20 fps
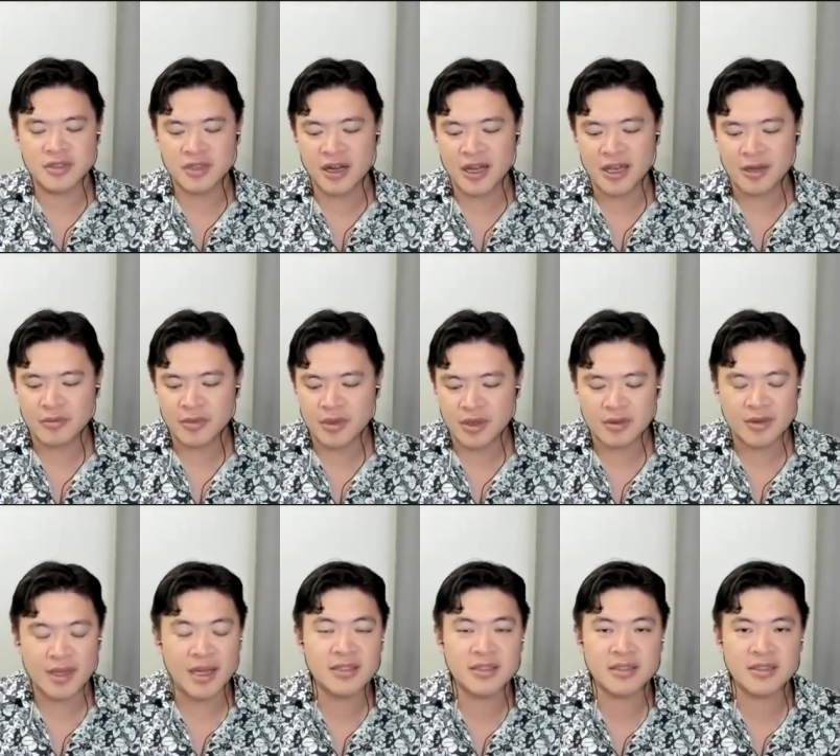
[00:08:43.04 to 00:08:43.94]
time.
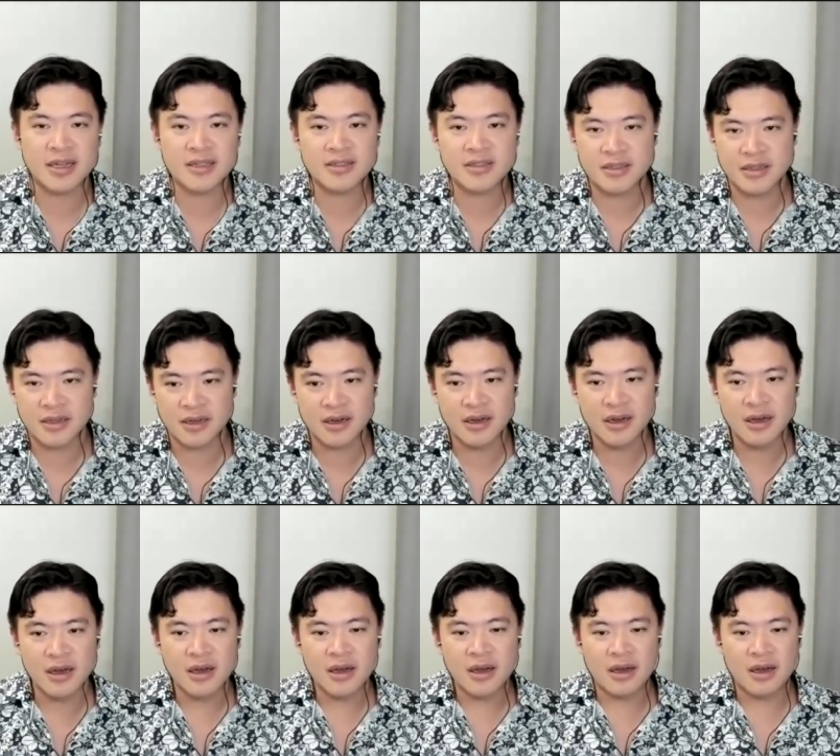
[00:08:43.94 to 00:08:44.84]
And that's that's
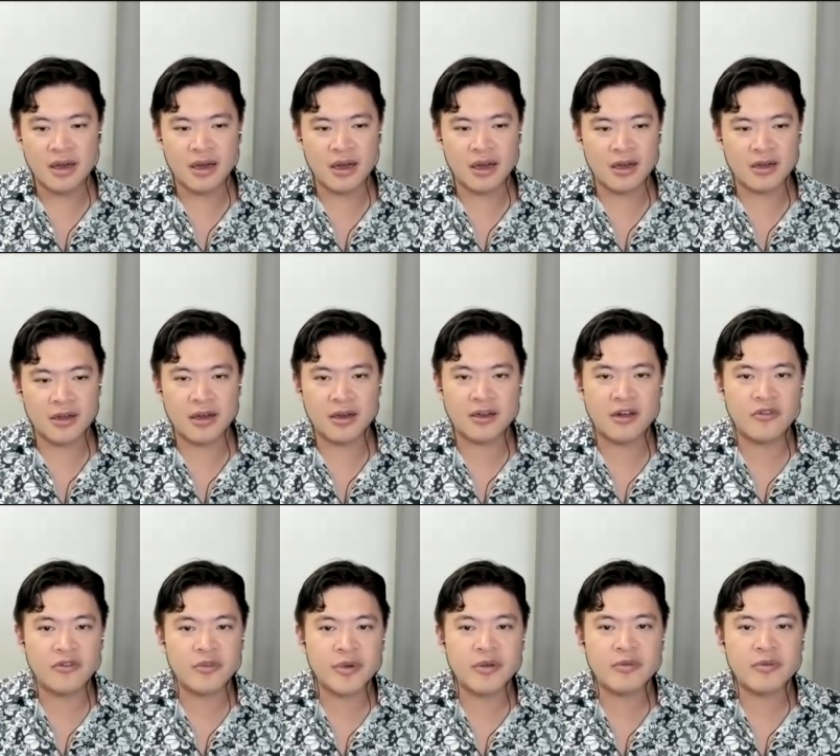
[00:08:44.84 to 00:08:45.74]
a, a
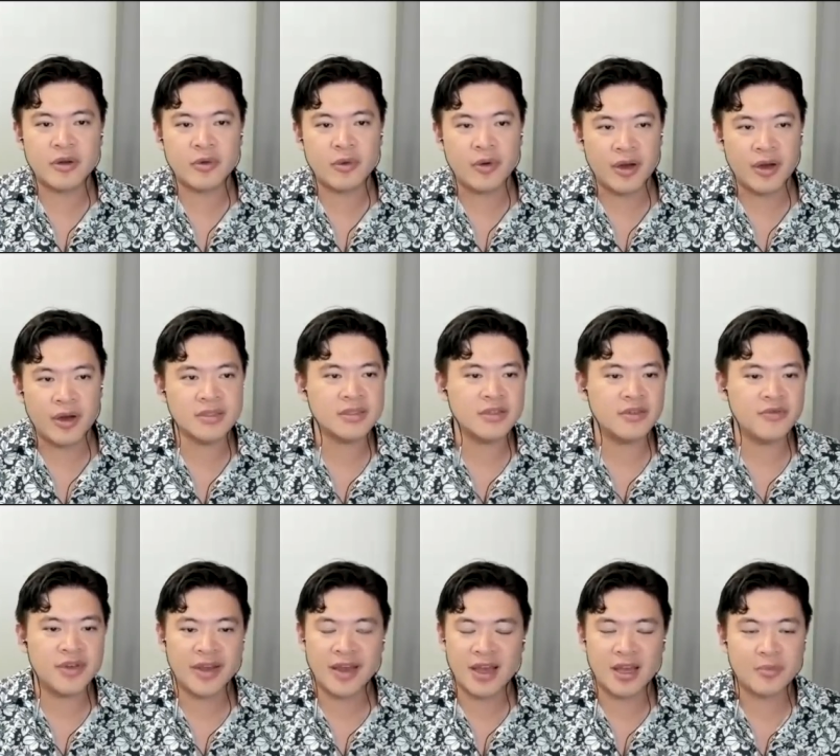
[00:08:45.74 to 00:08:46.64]
government request.
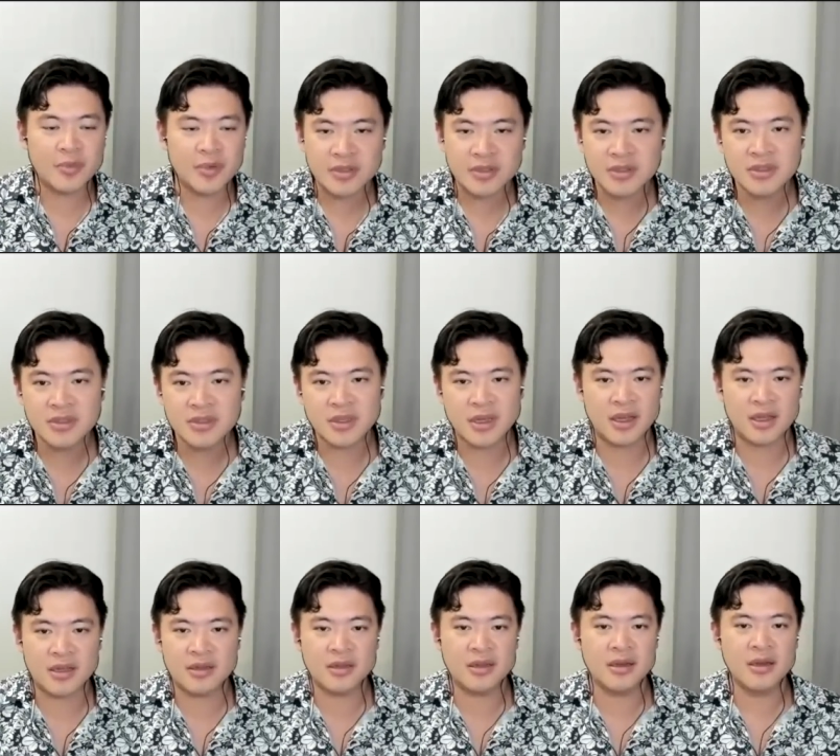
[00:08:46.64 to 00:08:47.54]
Something happens,
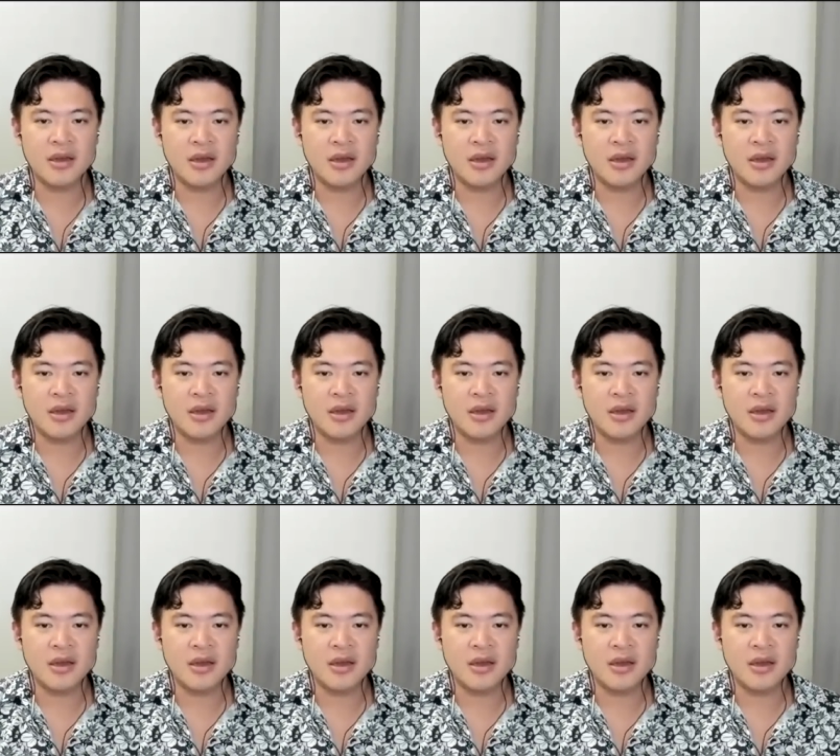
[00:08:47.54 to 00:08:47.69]
and